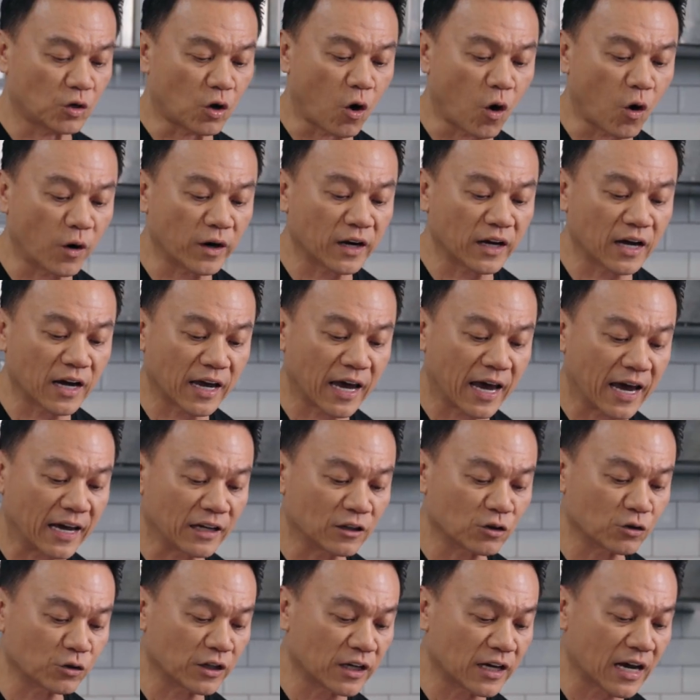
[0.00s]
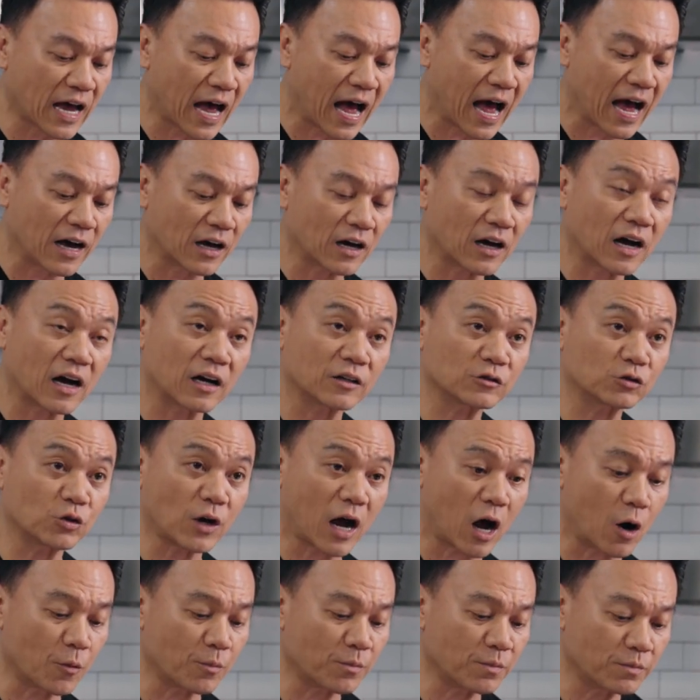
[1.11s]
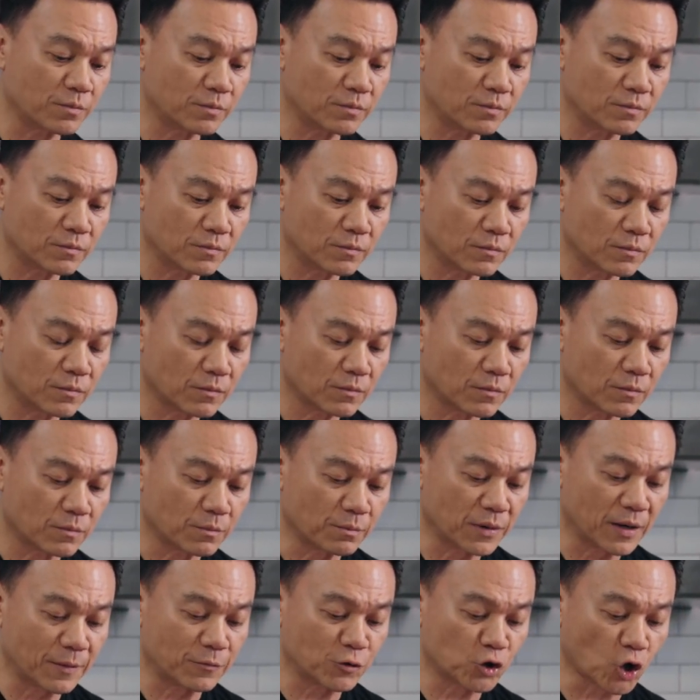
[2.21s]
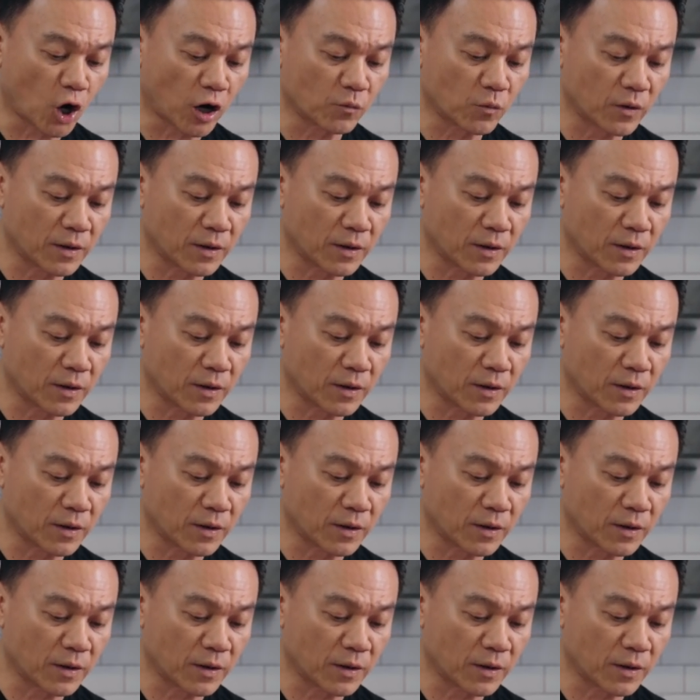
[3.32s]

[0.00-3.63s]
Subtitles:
coating again to the to our beef short